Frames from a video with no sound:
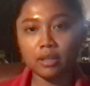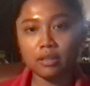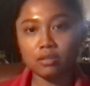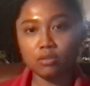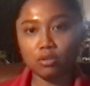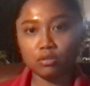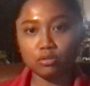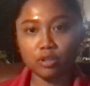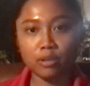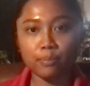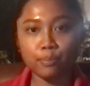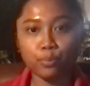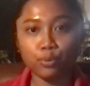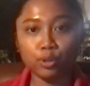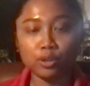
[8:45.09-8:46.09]
is also
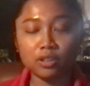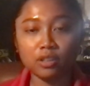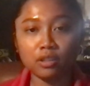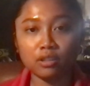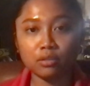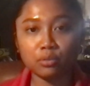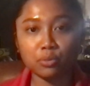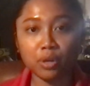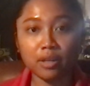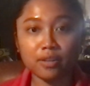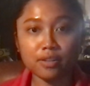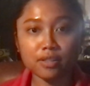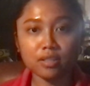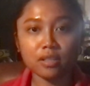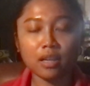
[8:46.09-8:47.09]
important to
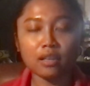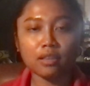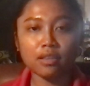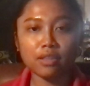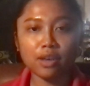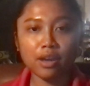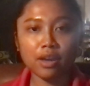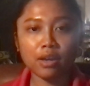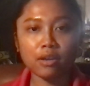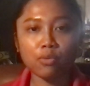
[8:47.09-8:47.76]
understand that